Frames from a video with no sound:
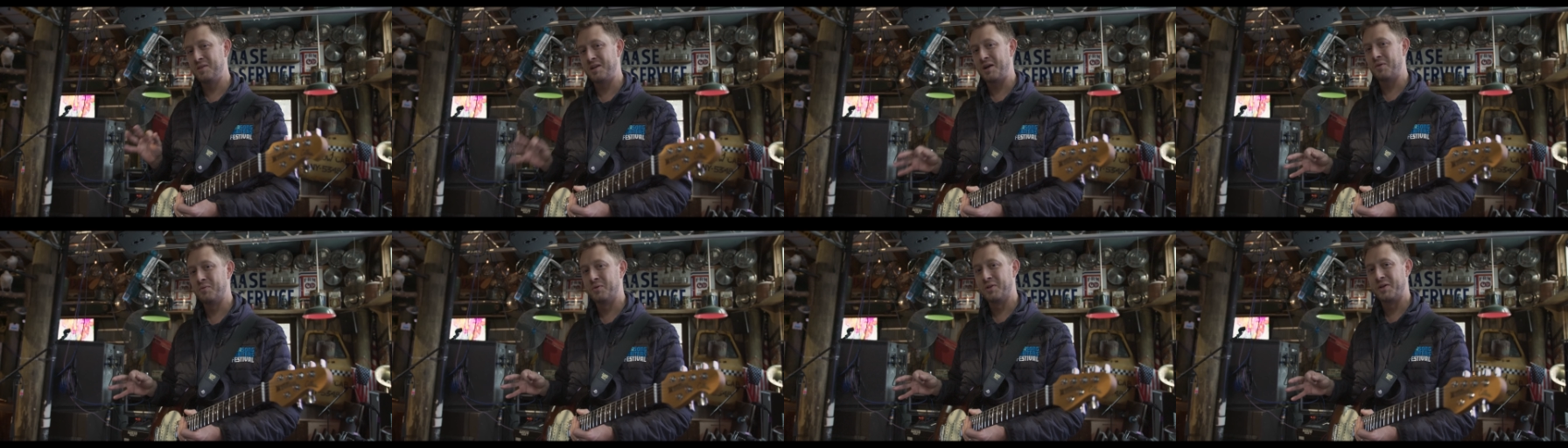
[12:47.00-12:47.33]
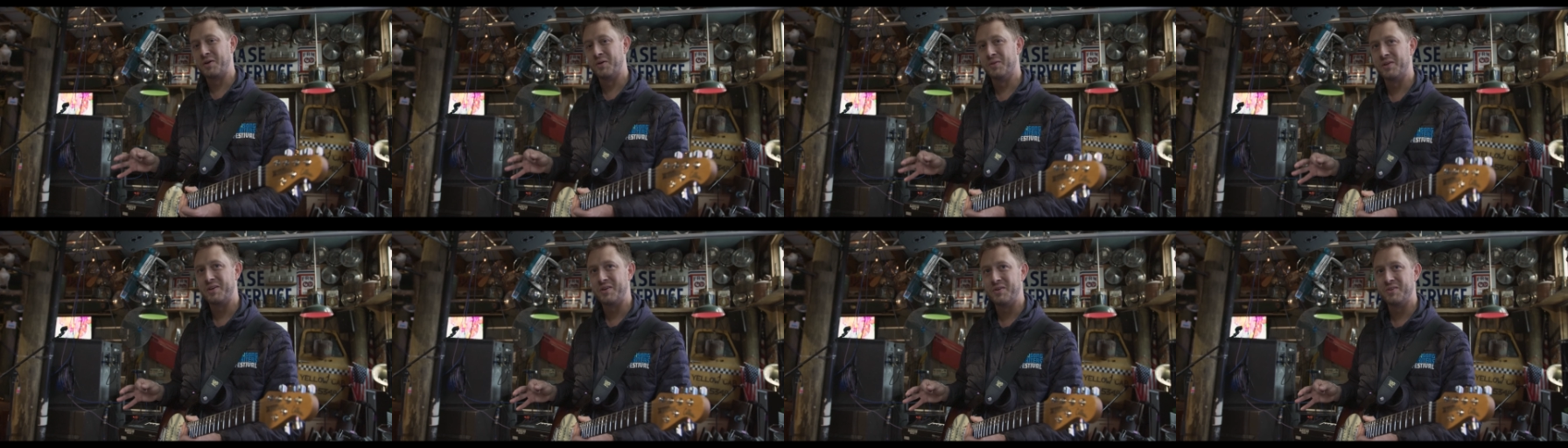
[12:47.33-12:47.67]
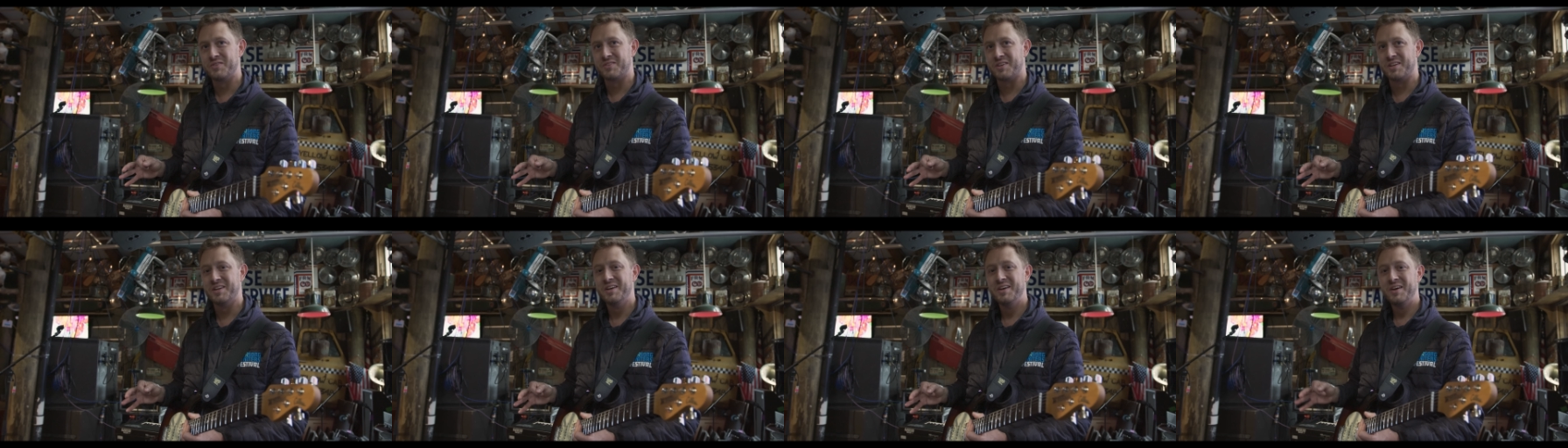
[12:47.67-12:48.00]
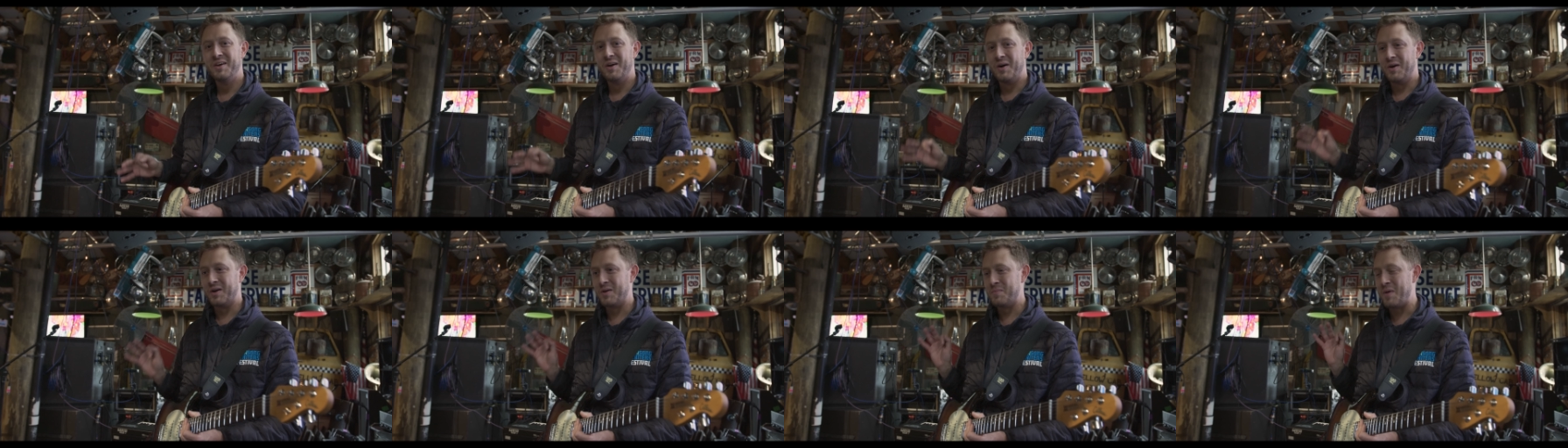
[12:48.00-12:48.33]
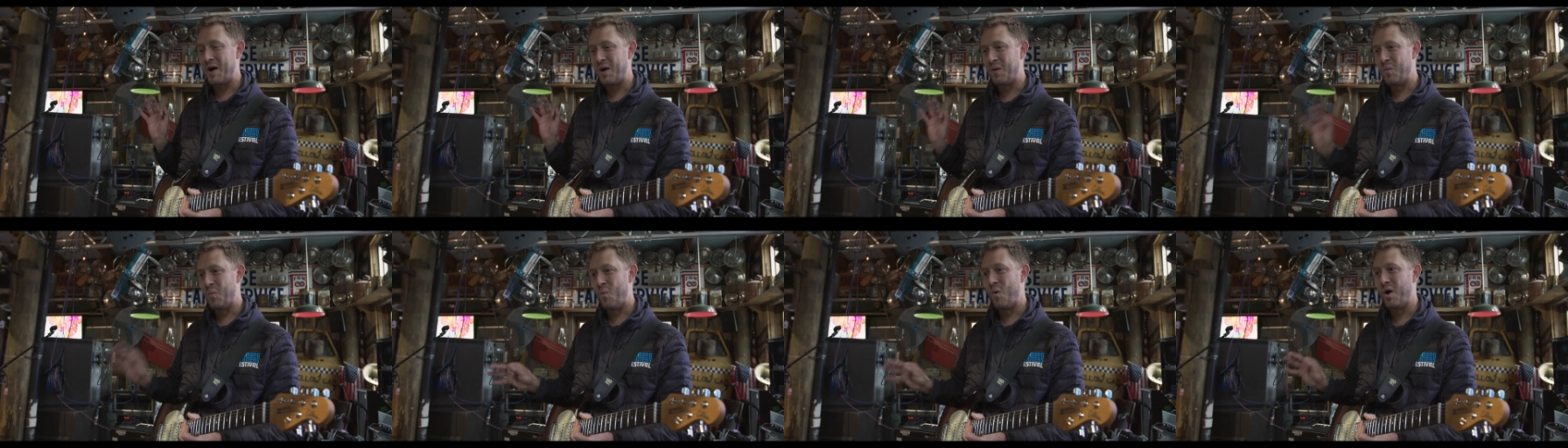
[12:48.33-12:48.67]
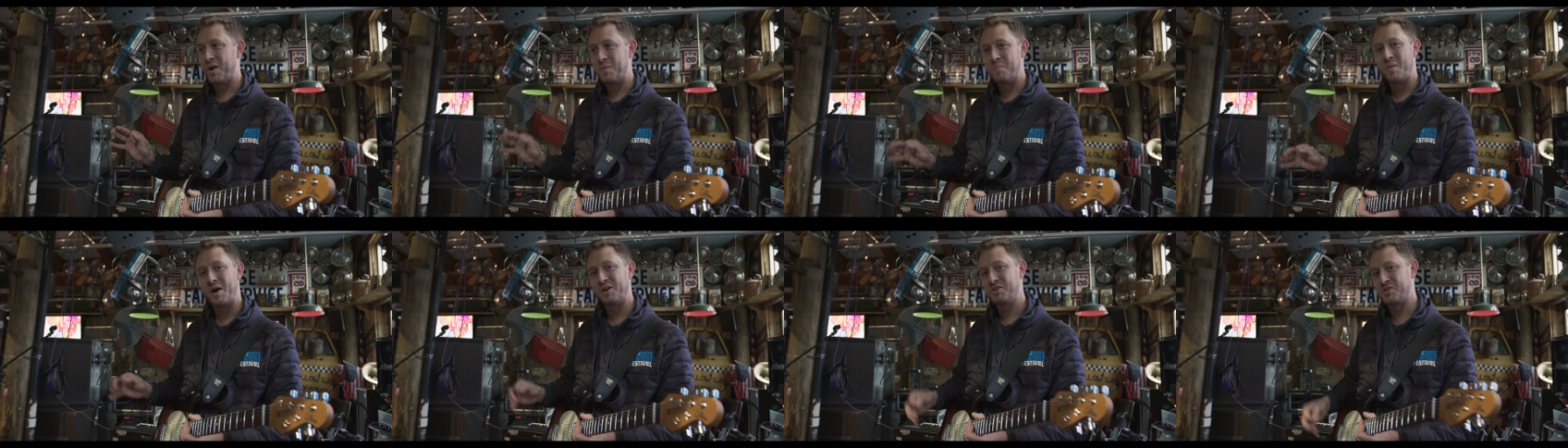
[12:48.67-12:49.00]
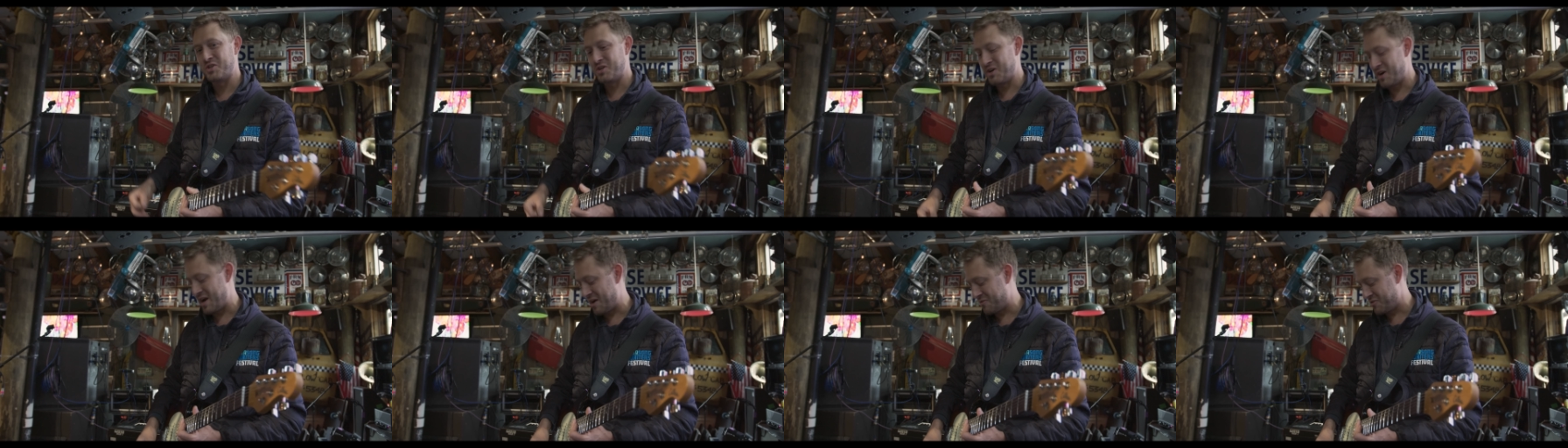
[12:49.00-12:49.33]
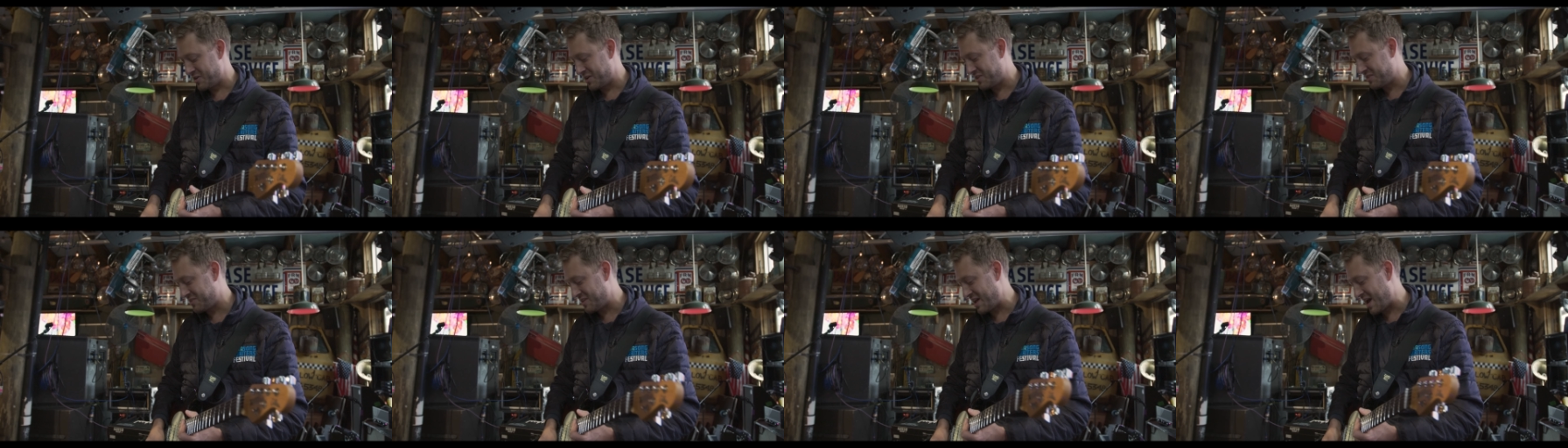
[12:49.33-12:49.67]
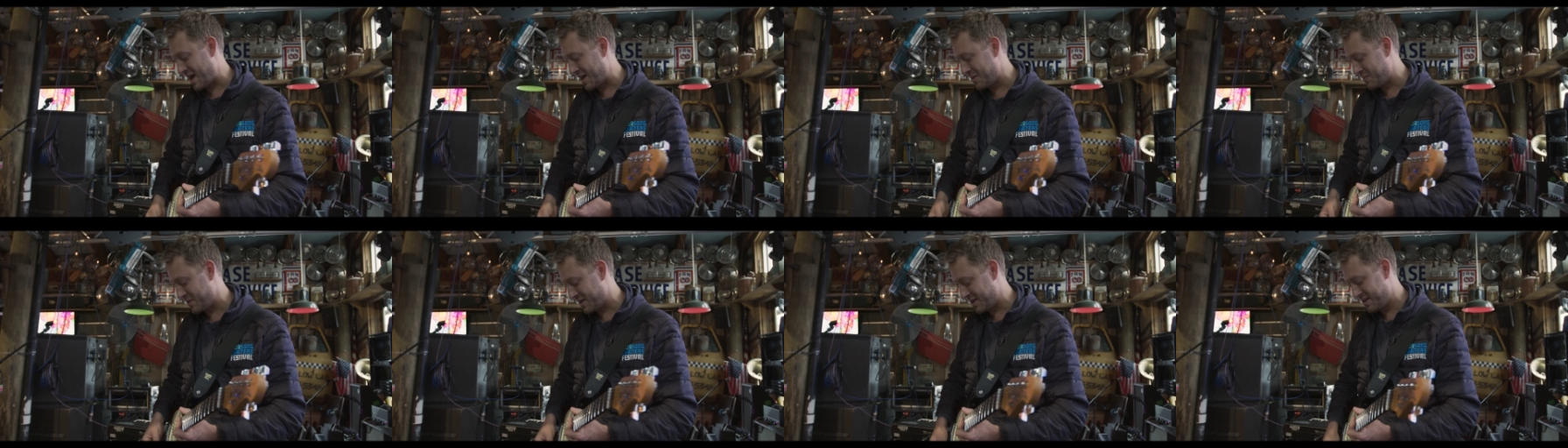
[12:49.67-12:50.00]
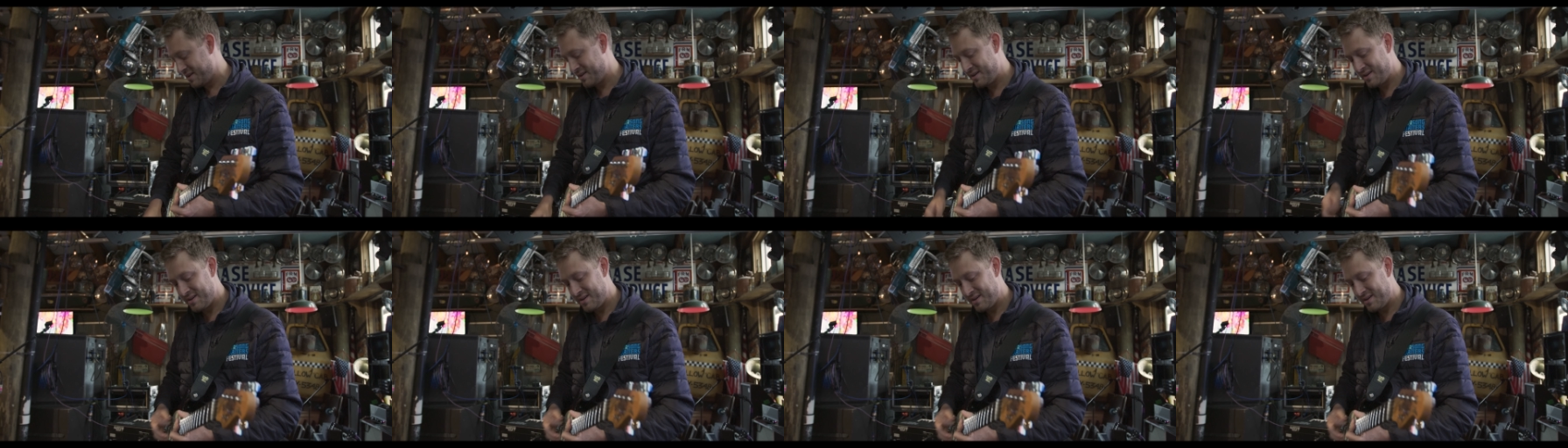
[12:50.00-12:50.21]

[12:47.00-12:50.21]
that I really only use it on about one measure every set, but